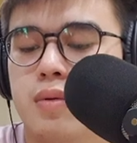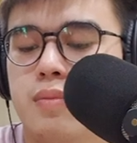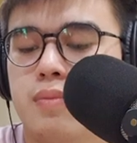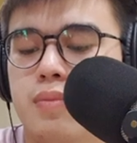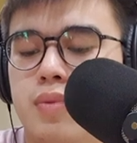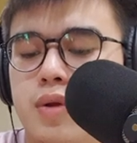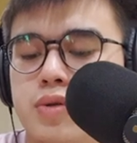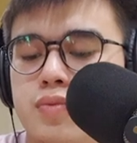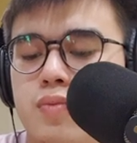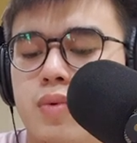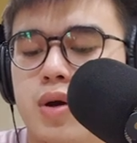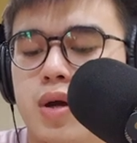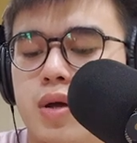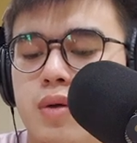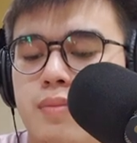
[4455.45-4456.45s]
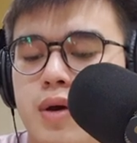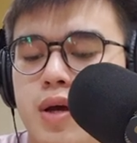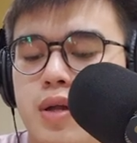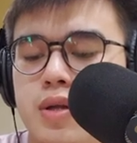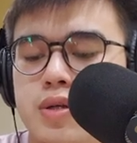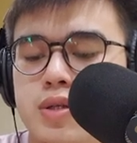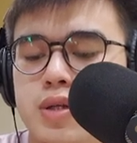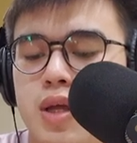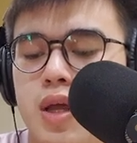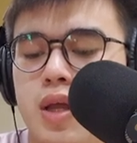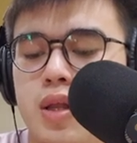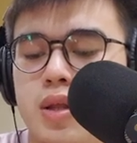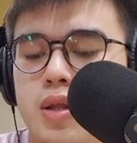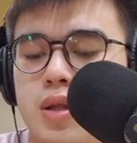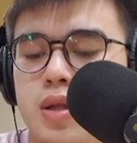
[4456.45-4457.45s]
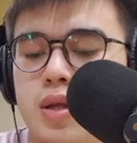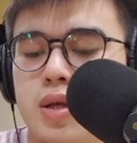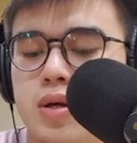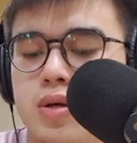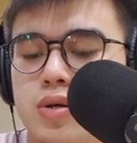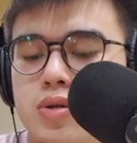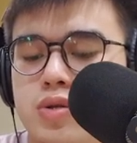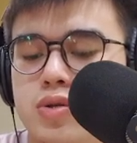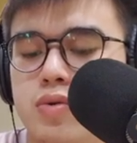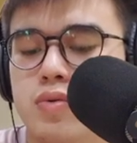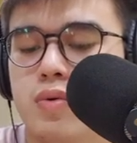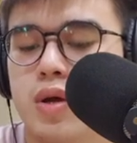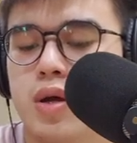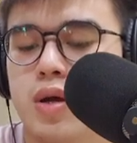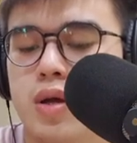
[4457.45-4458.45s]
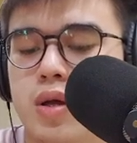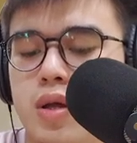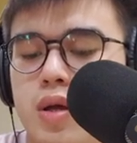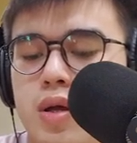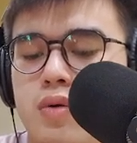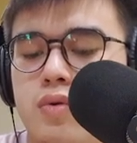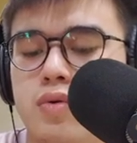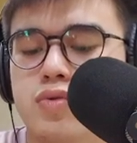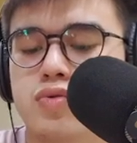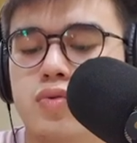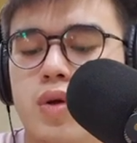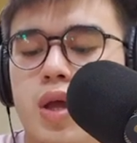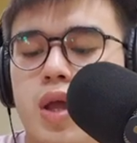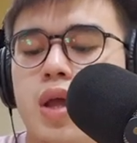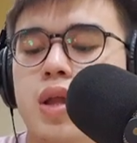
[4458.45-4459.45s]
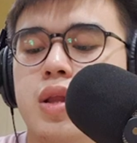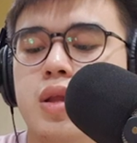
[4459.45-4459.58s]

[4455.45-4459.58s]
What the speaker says: plus y minus 8 square equals to 8.